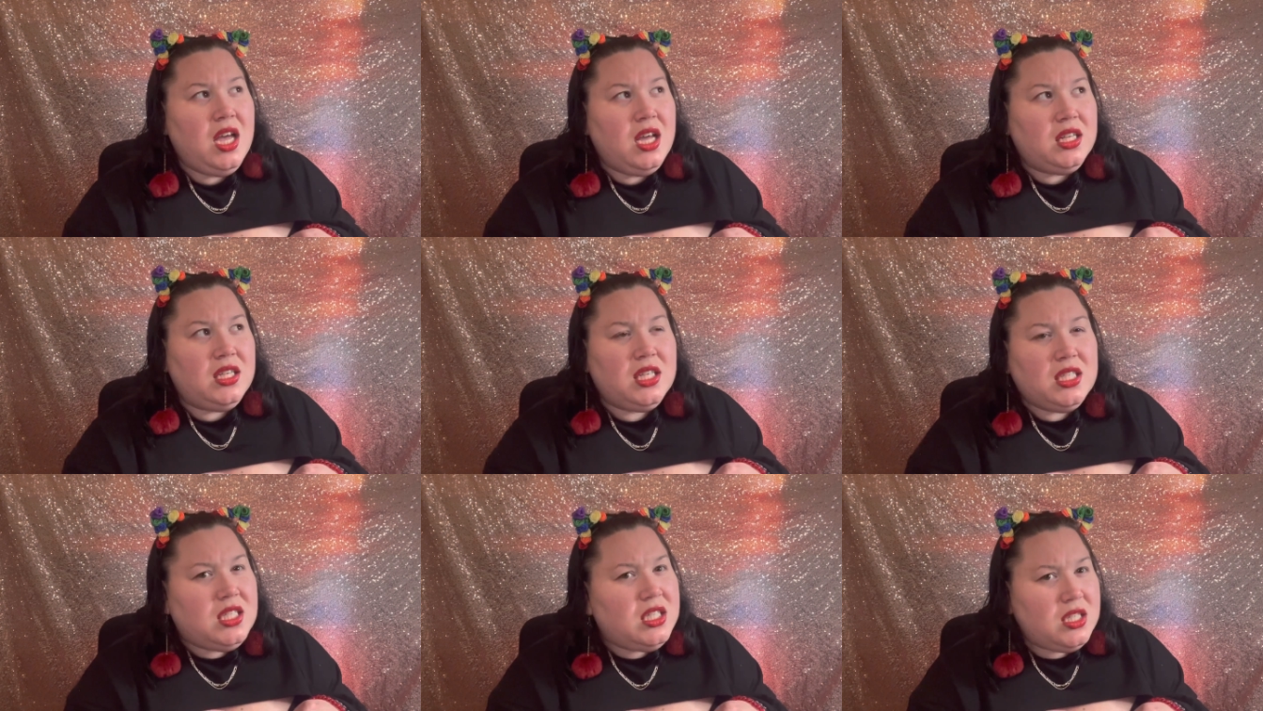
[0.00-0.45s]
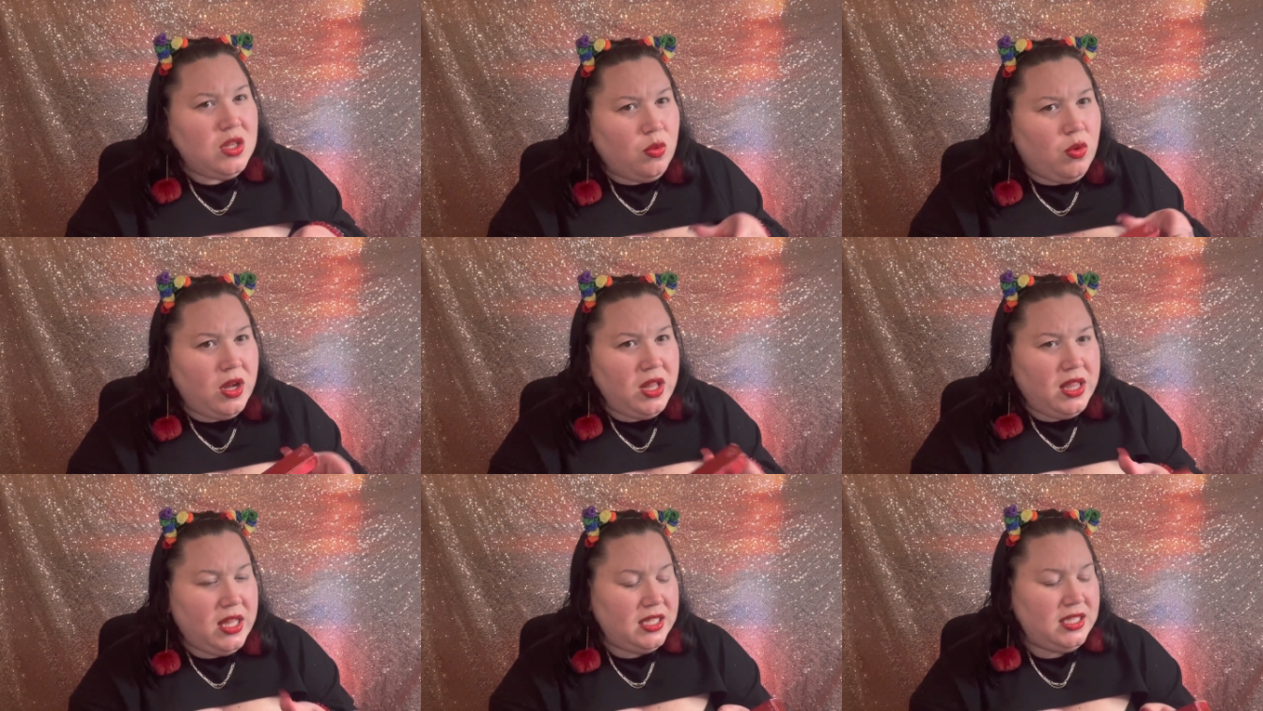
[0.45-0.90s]
This is the
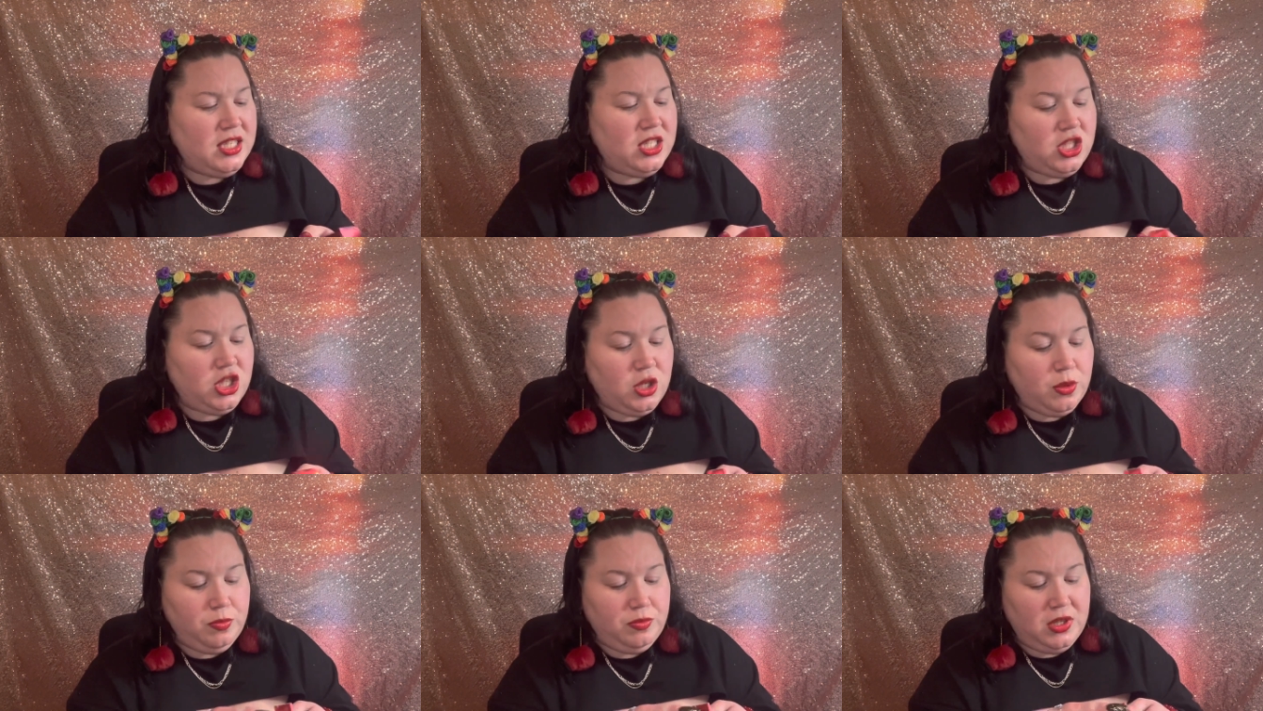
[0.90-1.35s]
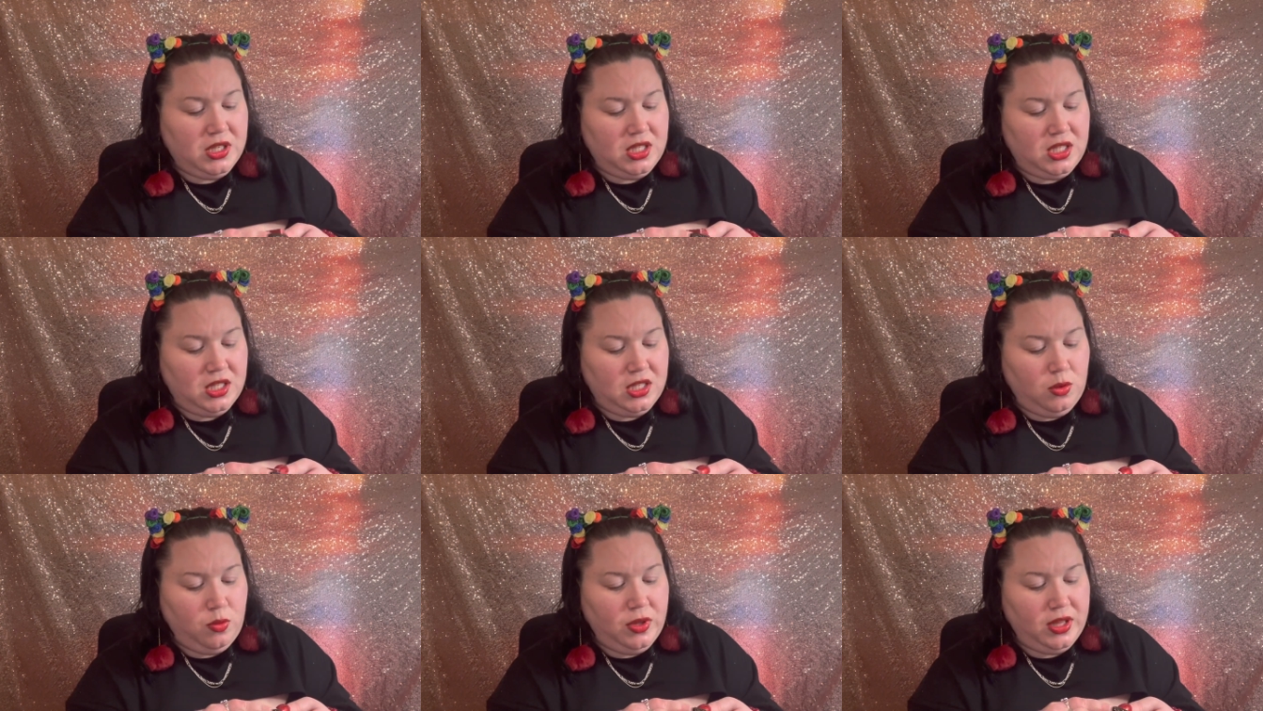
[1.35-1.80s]
one
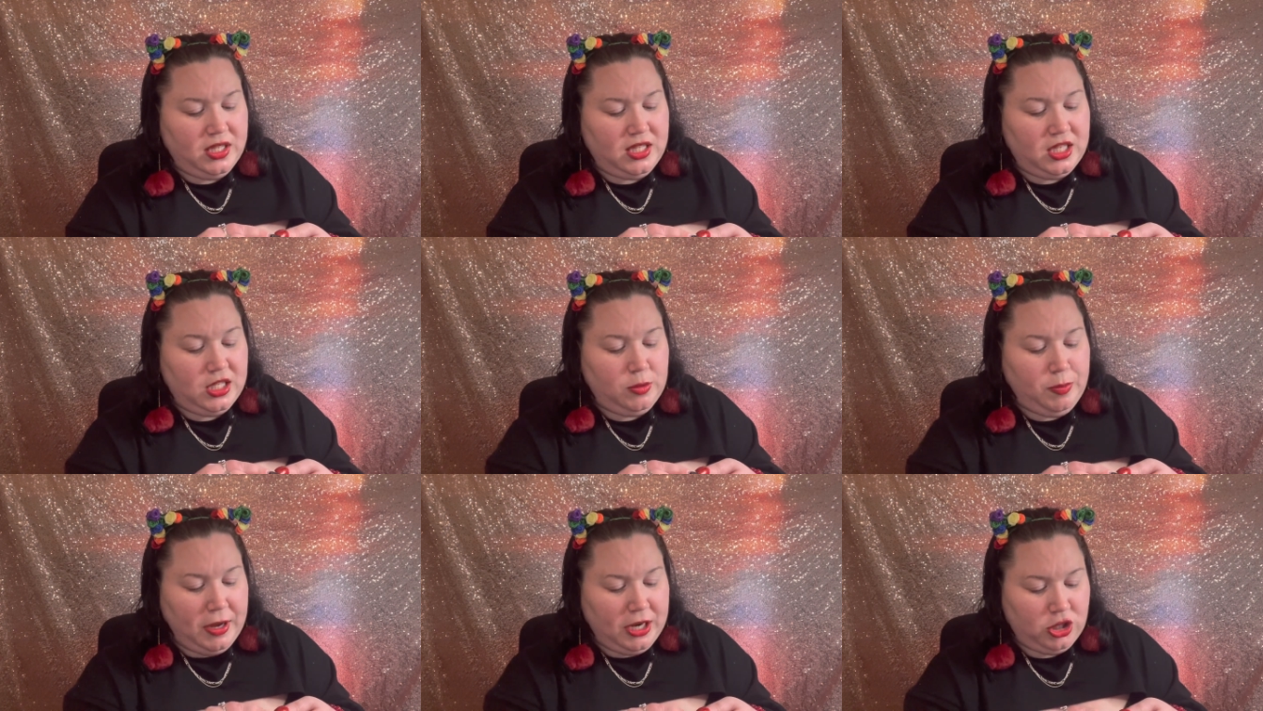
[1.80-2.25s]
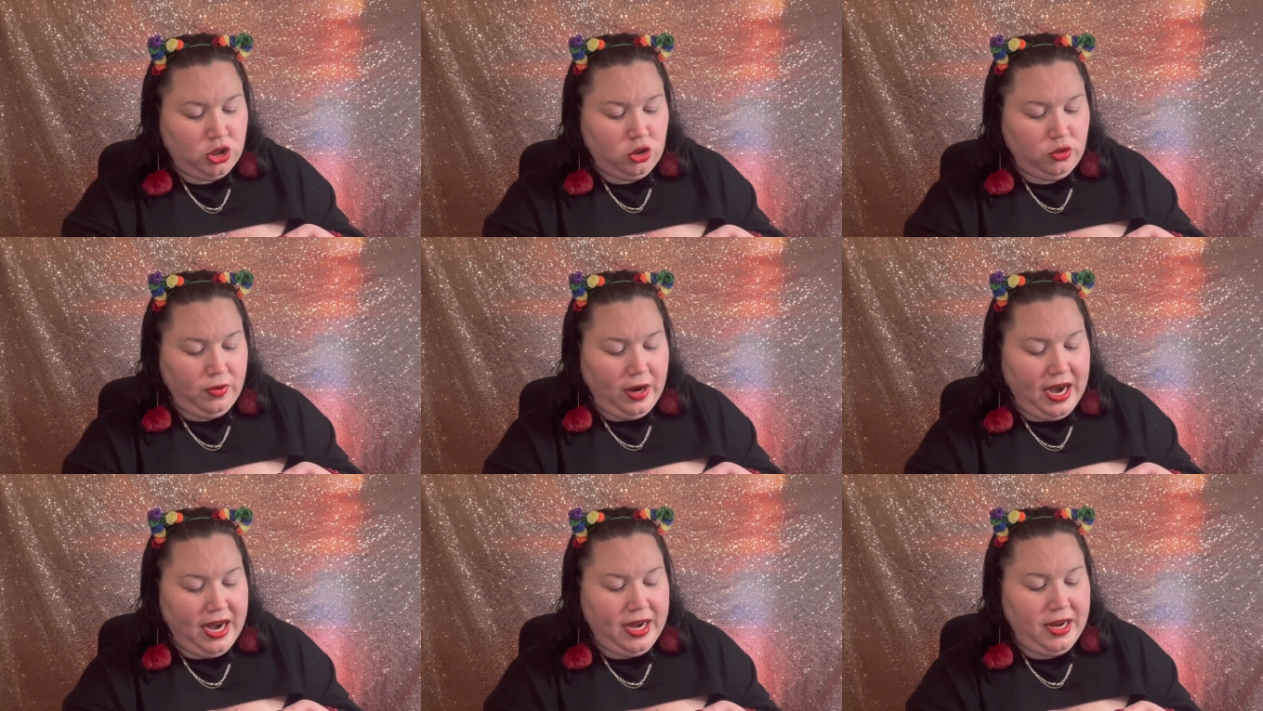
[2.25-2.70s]
that's a special,
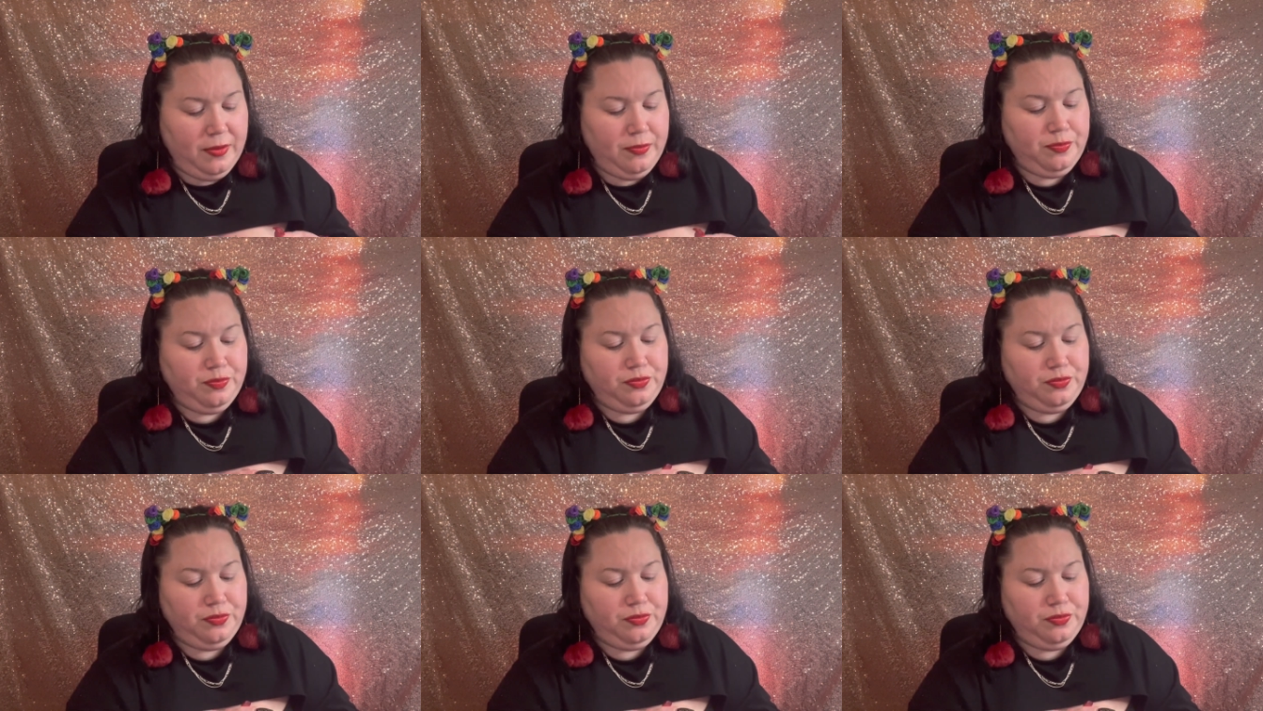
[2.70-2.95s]
right?